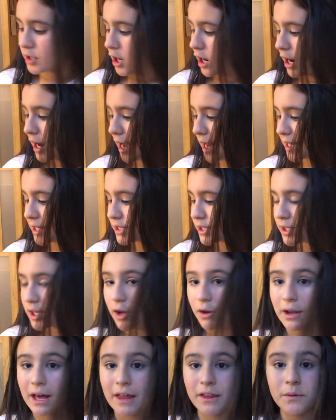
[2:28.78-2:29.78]
Alright, so
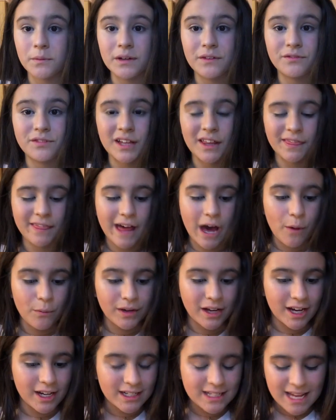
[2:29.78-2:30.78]
now that we've done that,
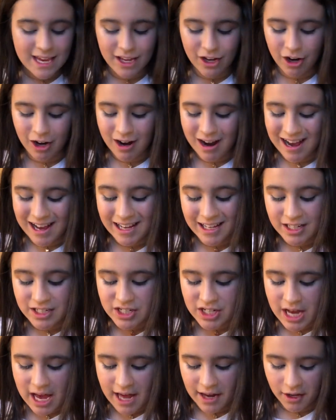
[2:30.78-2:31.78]
we gotta take our
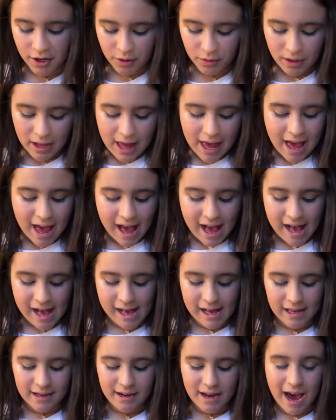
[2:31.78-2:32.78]
eyeshadow.
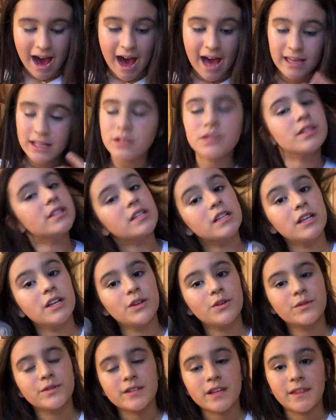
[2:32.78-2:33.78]
And I used to
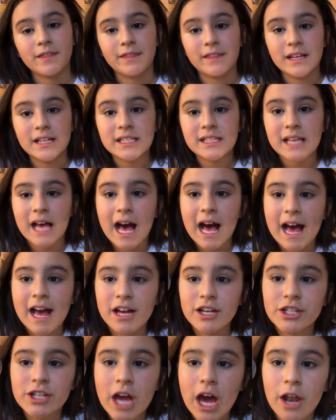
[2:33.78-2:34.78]
use this
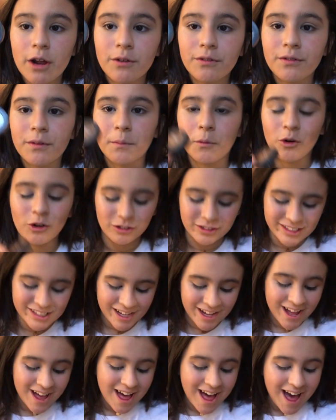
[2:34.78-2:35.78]
eyeshadow from
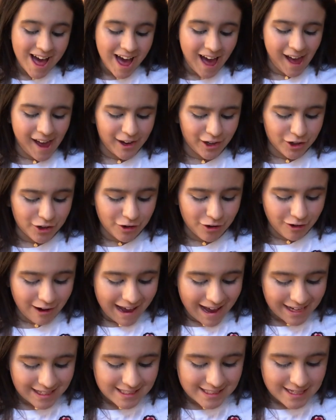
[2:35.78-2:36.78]
Ulta. I
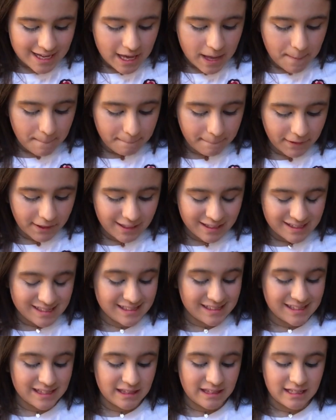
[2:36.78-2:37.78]
cracked it, but it
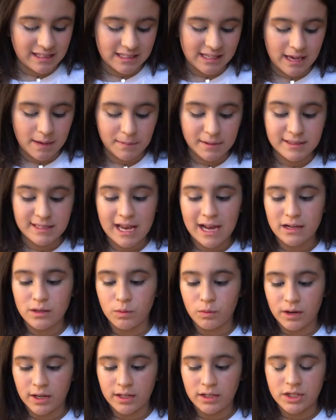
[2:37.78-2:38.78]
is the same
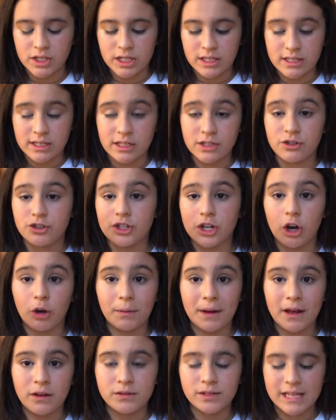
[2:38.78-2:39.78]
exact one. It's just the Gel
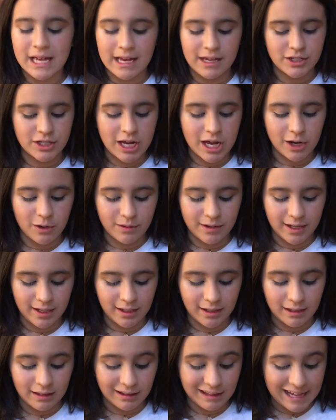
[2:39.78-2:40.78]
Bounce eyeshadow
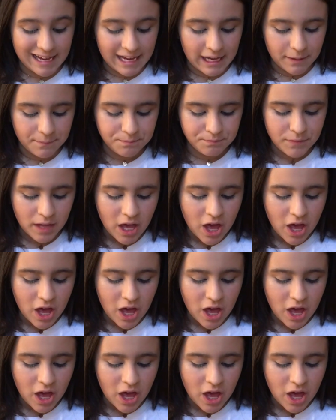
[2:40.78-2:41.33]
in Glam,